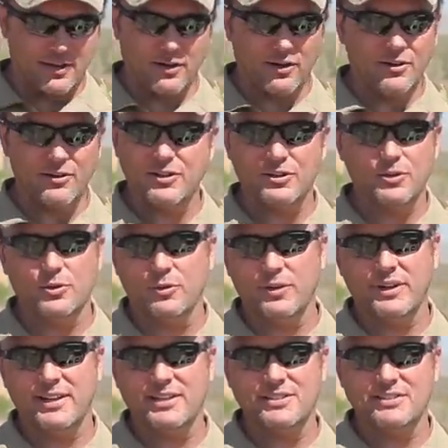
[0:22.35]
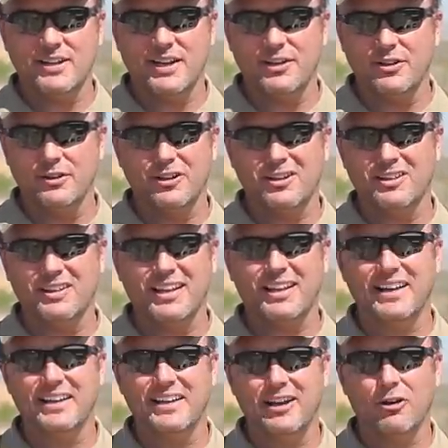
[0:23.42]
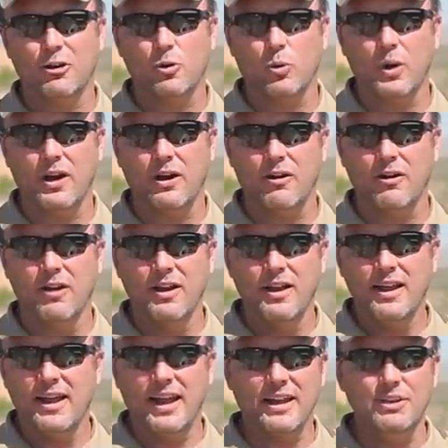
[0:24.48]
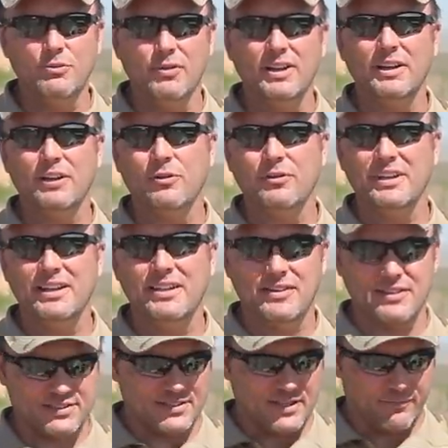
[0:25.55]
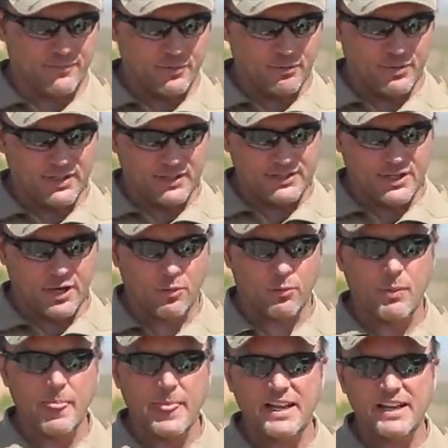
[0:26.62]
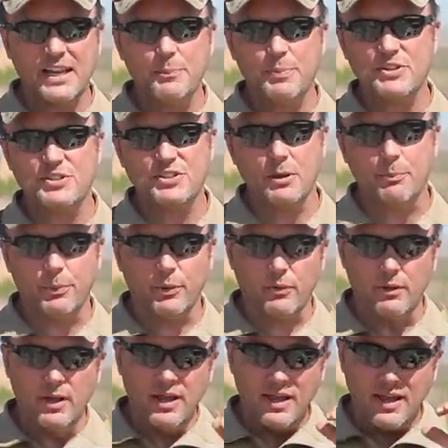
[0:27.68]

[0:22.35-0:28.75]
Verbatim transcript: All you're doing is uh, you're looking like a gear queer and you really don't need this stuff. You really don't. Keep it simple.